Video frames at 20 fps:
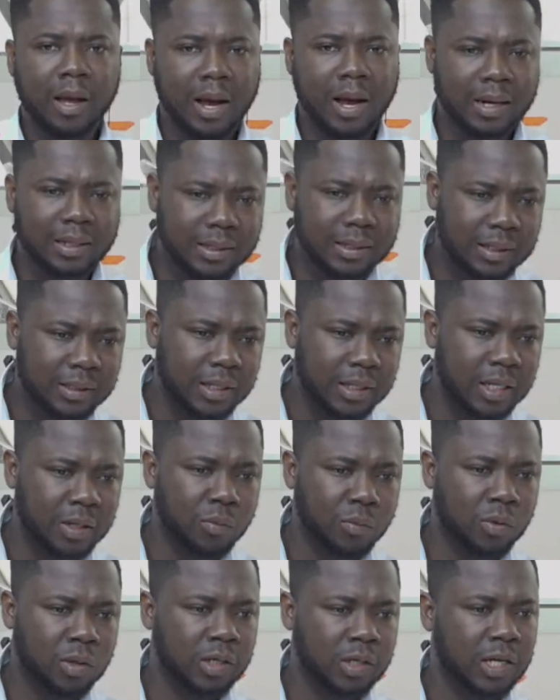under the
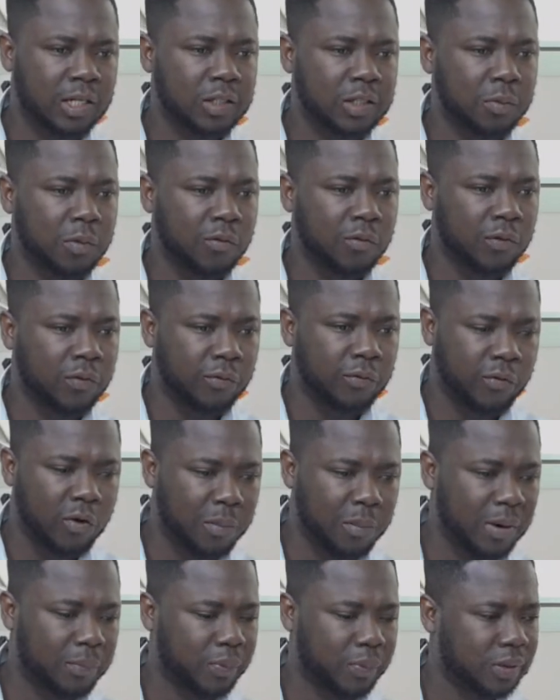able leadership of
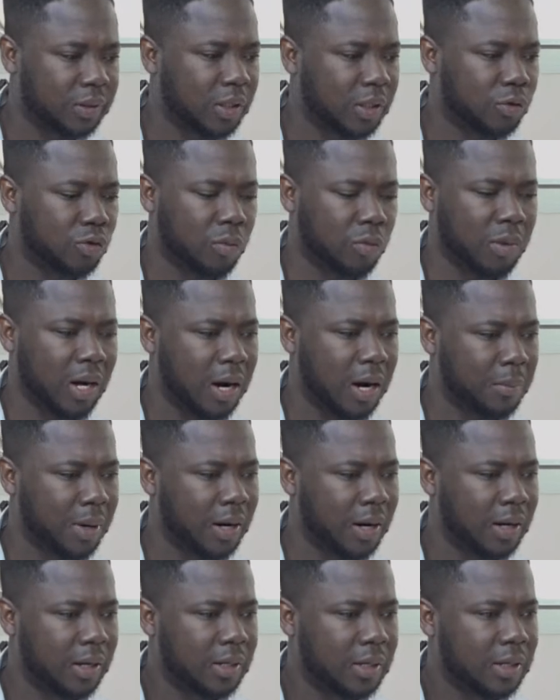former President John
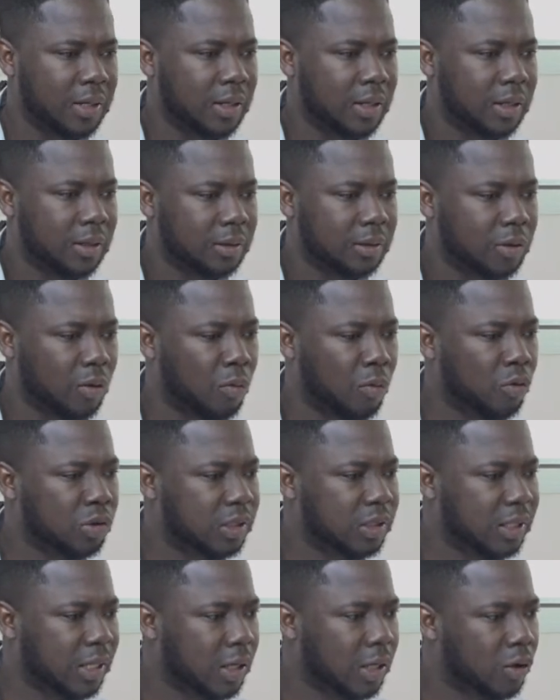Mahama. Mm. So, we
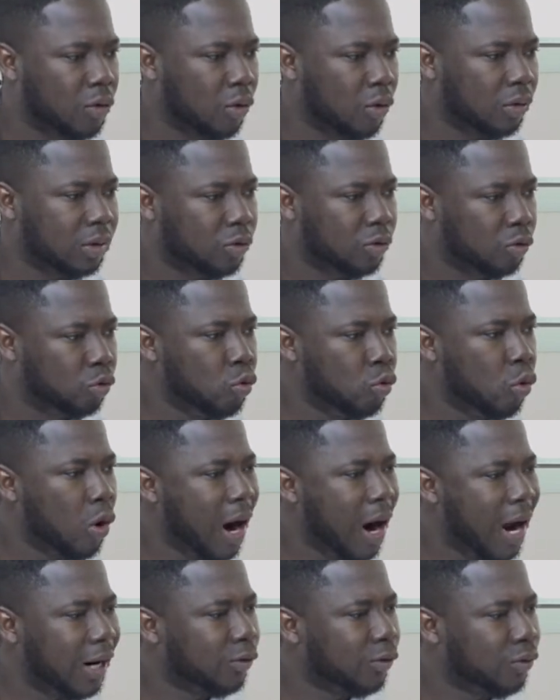secure
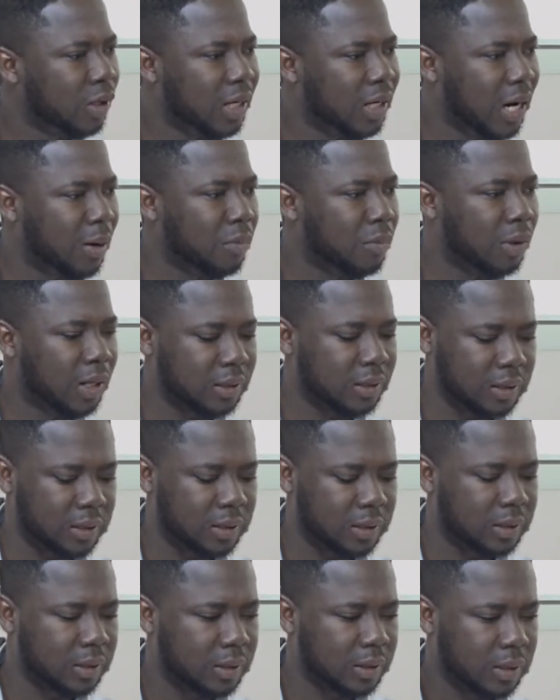200
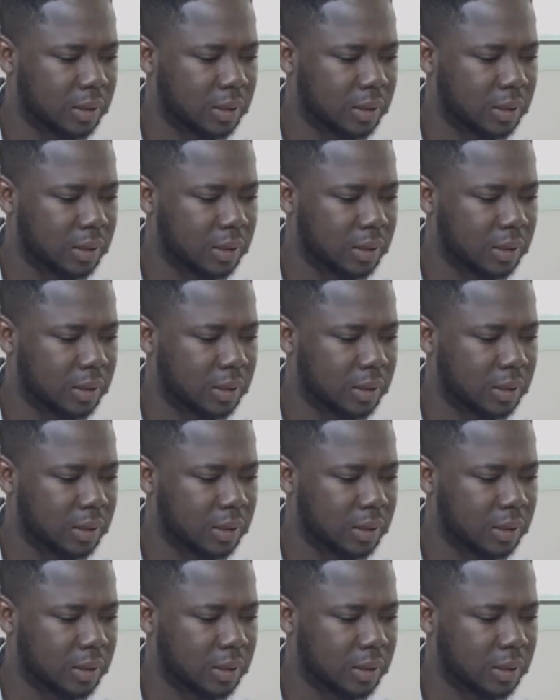ambulances.